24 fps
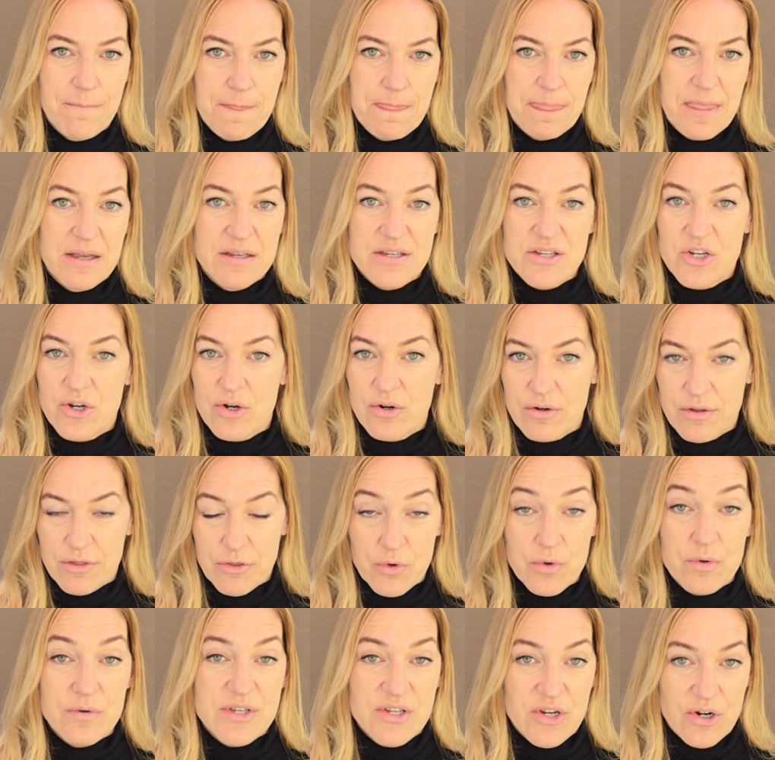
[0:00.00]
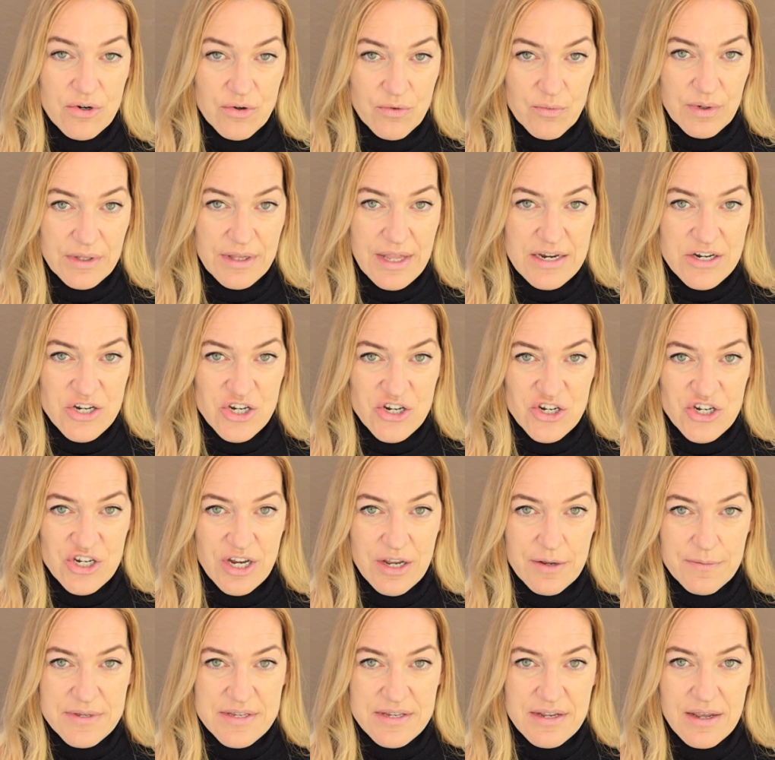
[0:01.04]
through certain
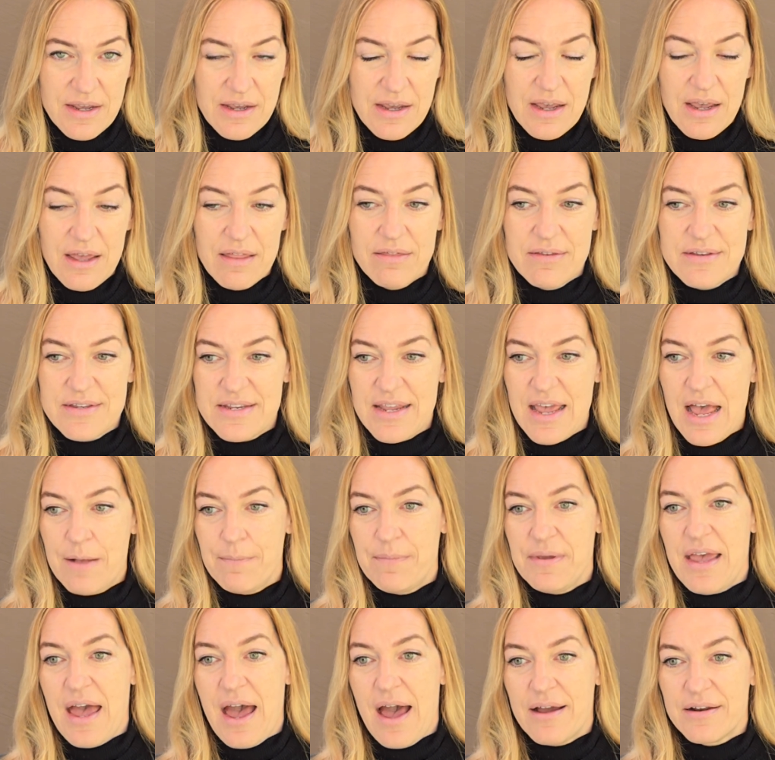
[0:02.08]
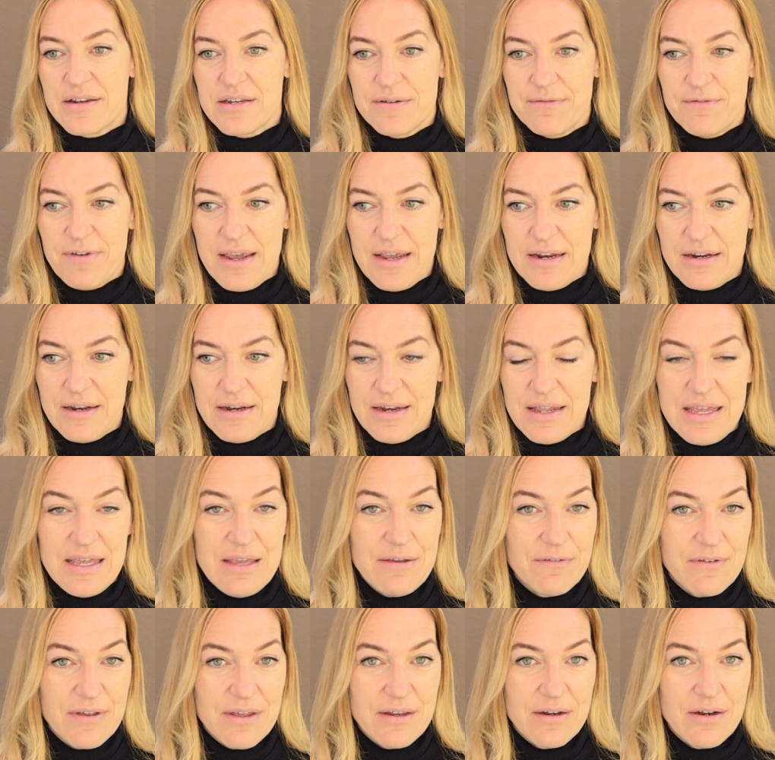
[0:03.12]
relationships. This can be activated
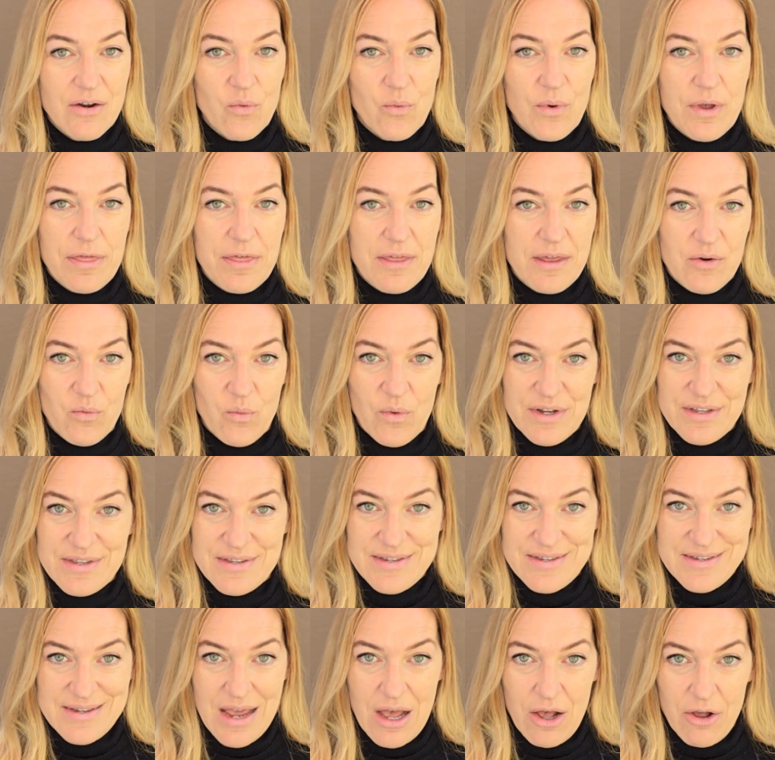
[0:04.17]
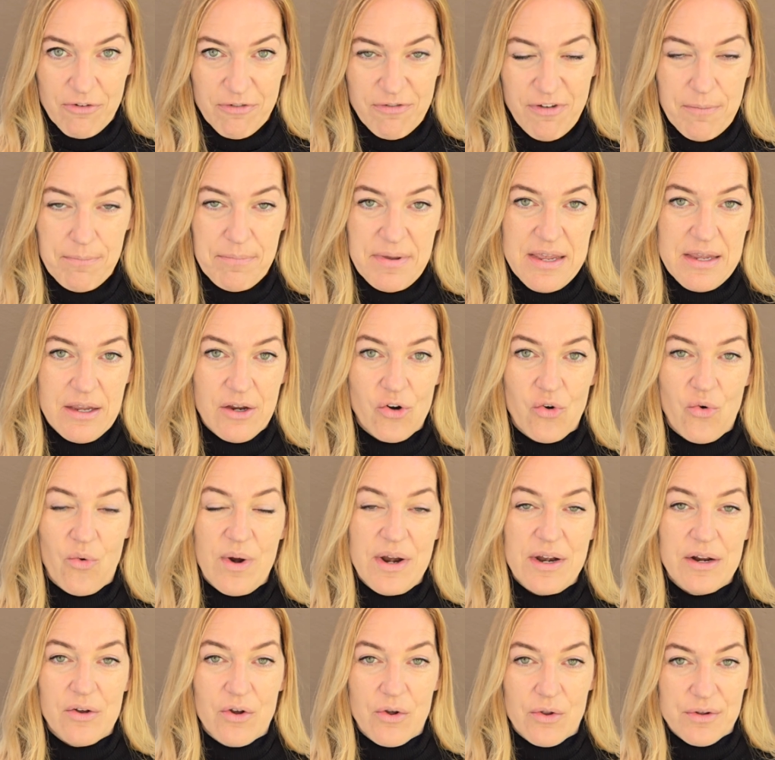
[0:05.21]
even within oneself, being
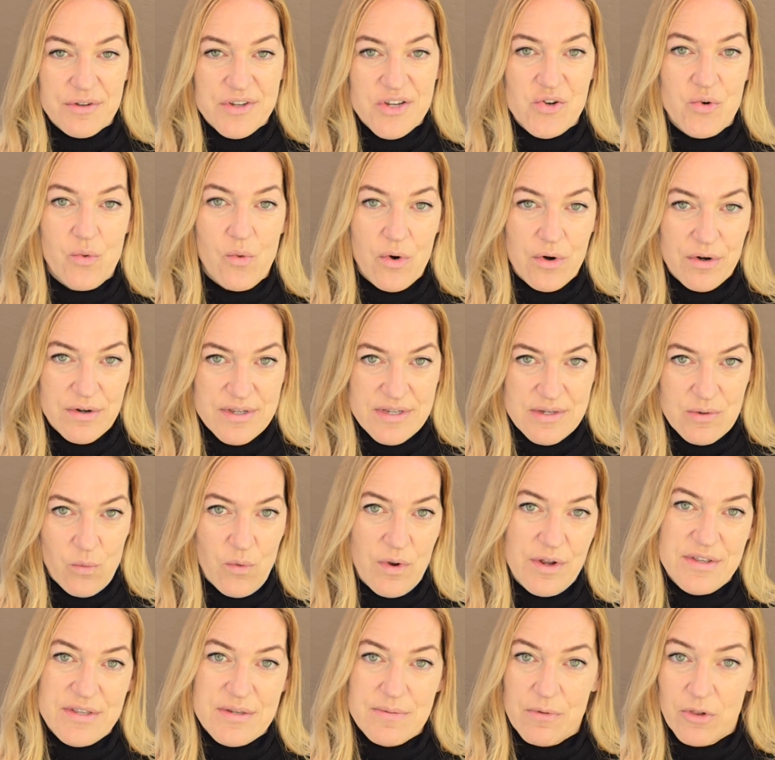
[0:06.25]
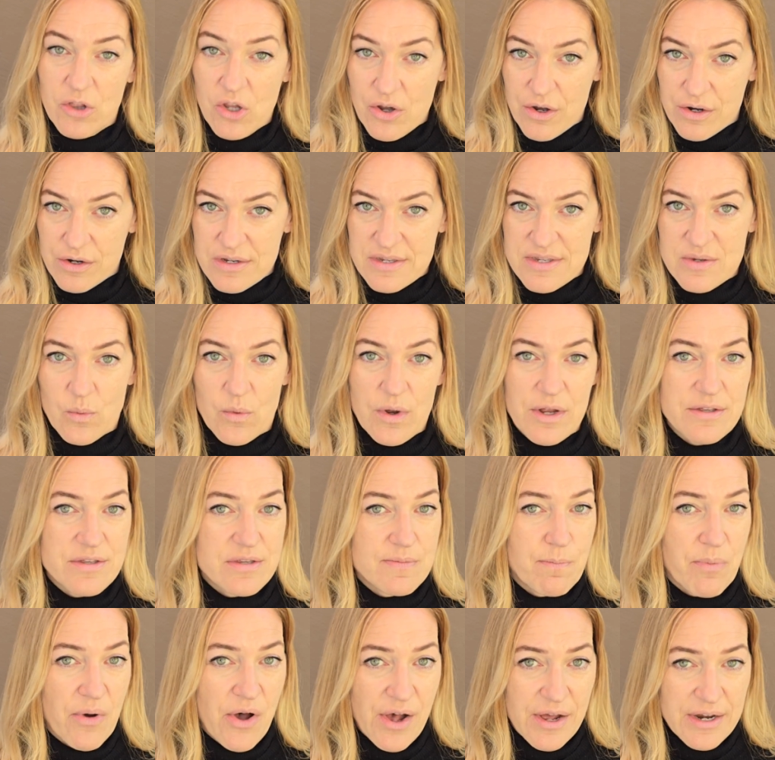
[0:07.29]
critical towards one's looks, one's
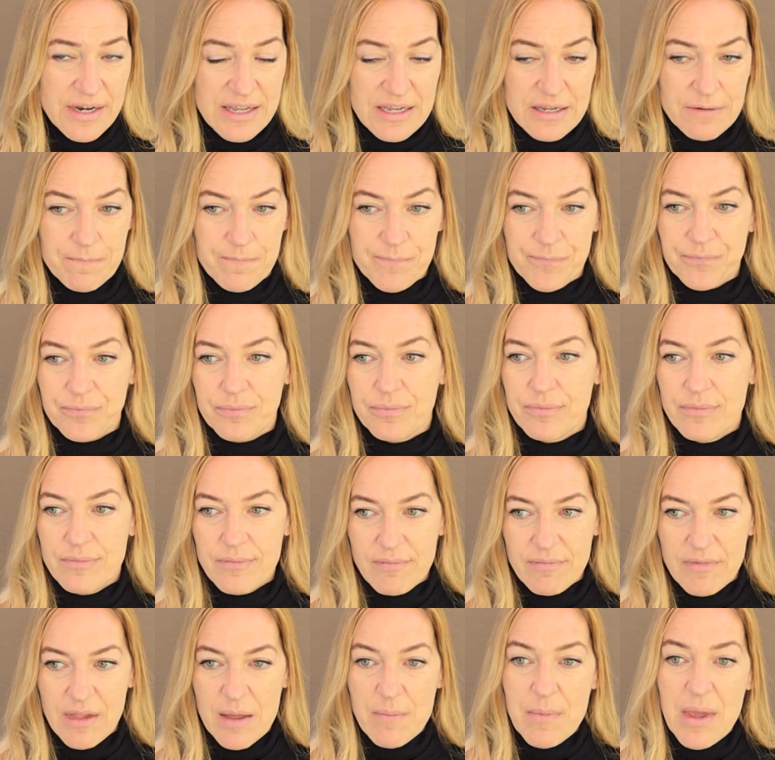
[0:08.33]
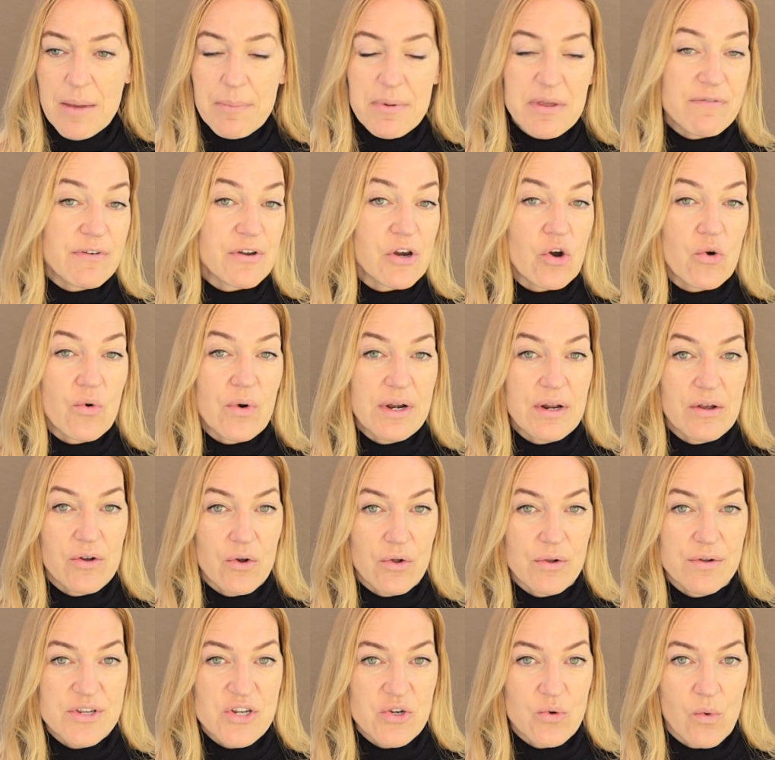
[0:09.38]
body, maybe even
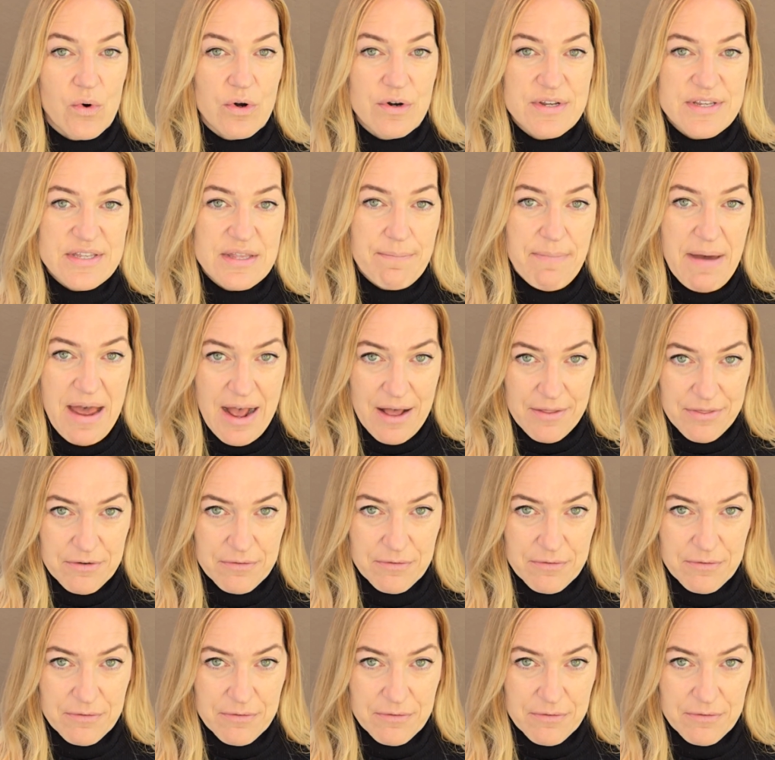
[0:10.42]
critical towards the path of